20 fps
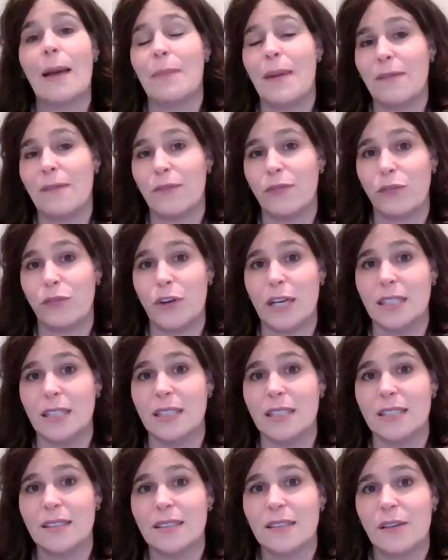and
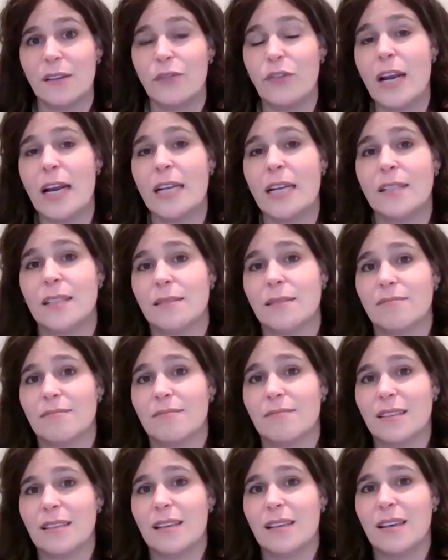freeze. Freeze.
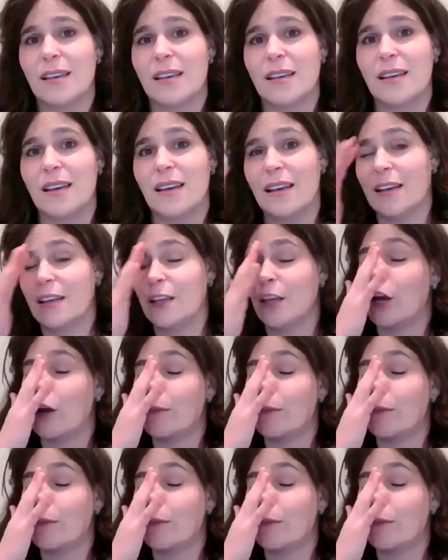You